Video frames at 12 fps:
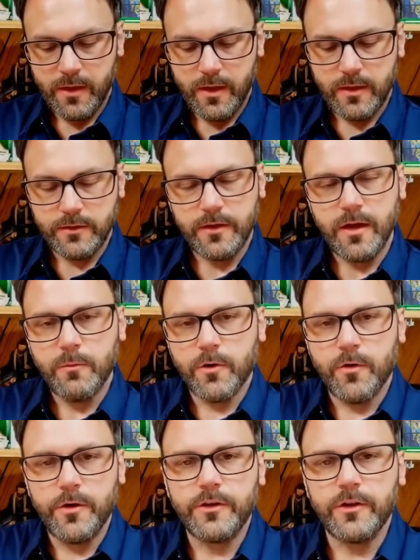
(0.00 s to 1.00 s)
And today we're
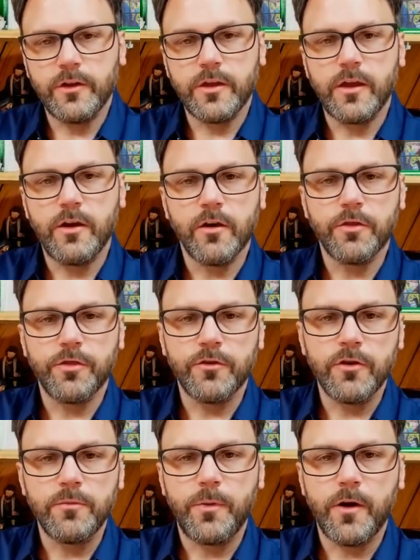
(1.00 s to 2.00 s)
going to look at our
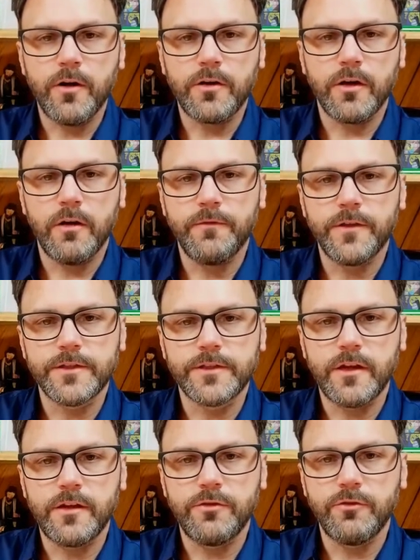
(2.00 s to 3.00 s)
third part of the
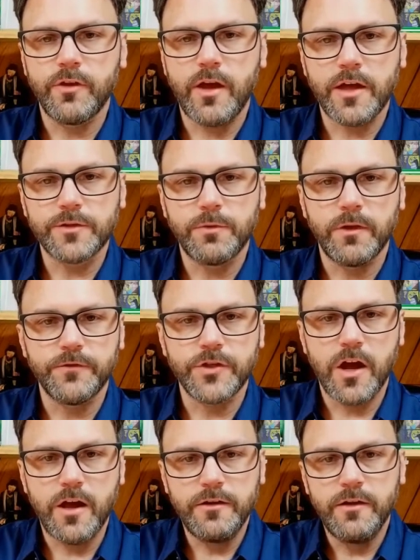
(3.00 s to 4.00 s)
study through the Gospel of
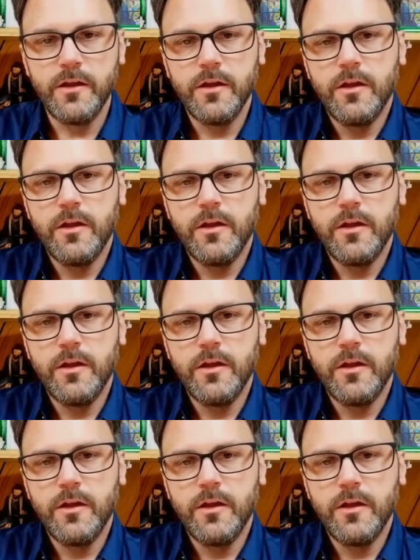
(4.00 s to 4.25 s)
John.